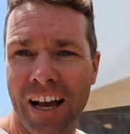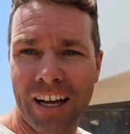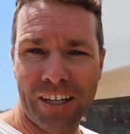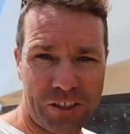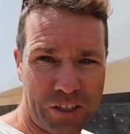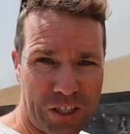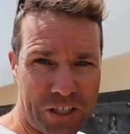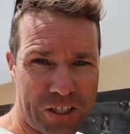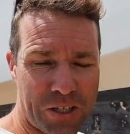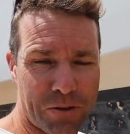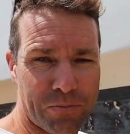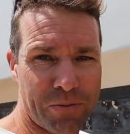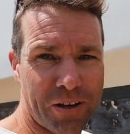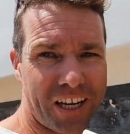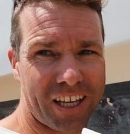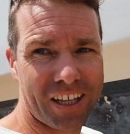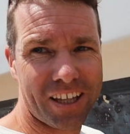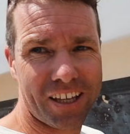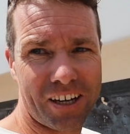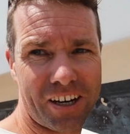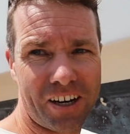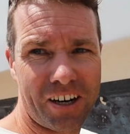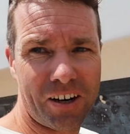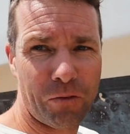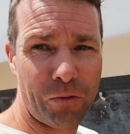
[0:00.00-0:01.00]
Just to be
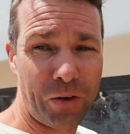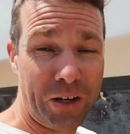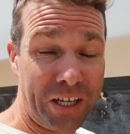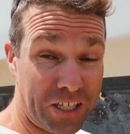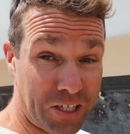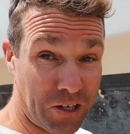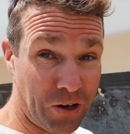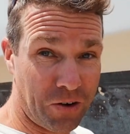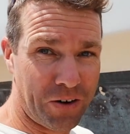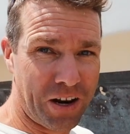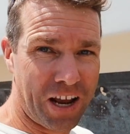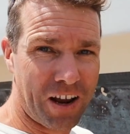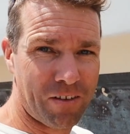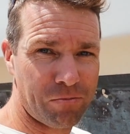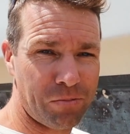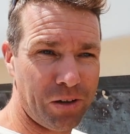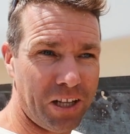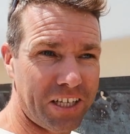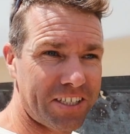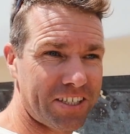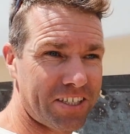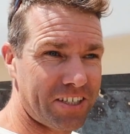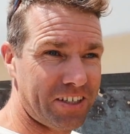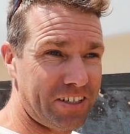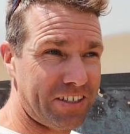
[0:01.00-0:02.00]
clear, we don't have
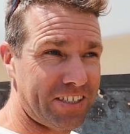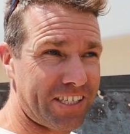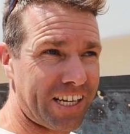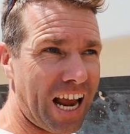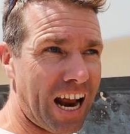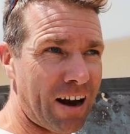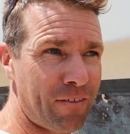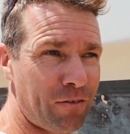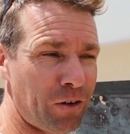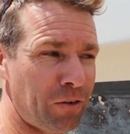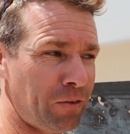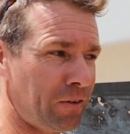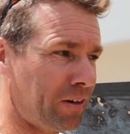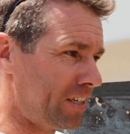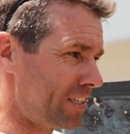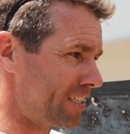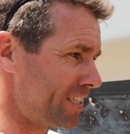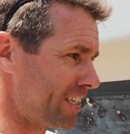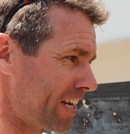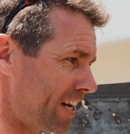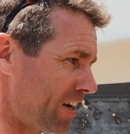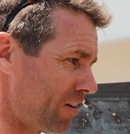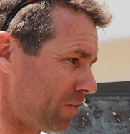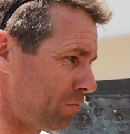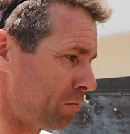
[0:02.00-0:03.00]
blisters. Everyone is
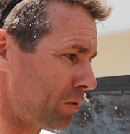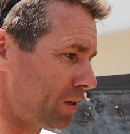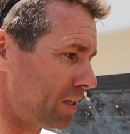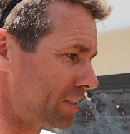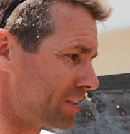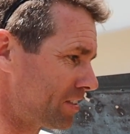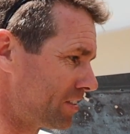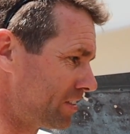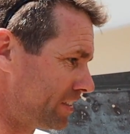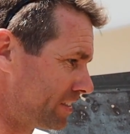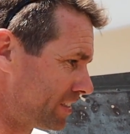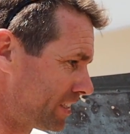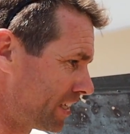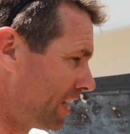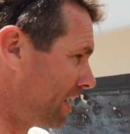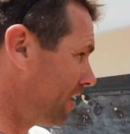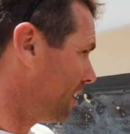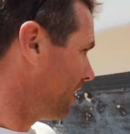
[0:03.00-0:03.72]
scared of blisters.